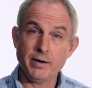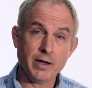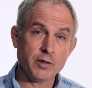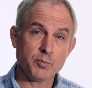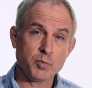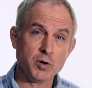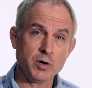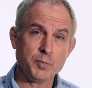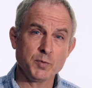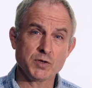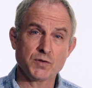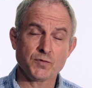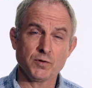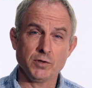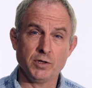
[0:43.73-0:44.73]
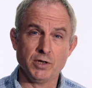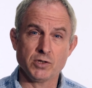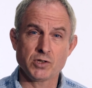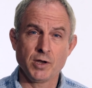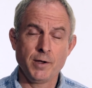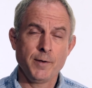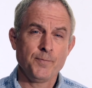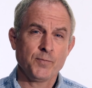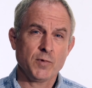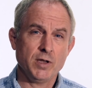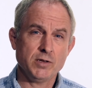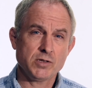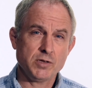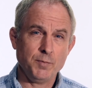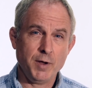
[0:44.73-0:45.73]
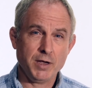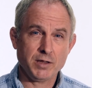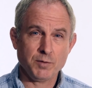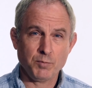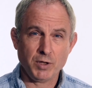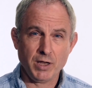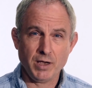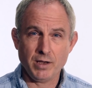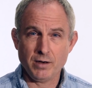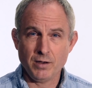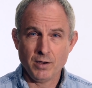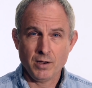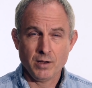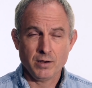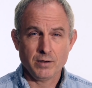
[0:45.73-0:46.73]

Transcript: Now the purpose for this is to make the blade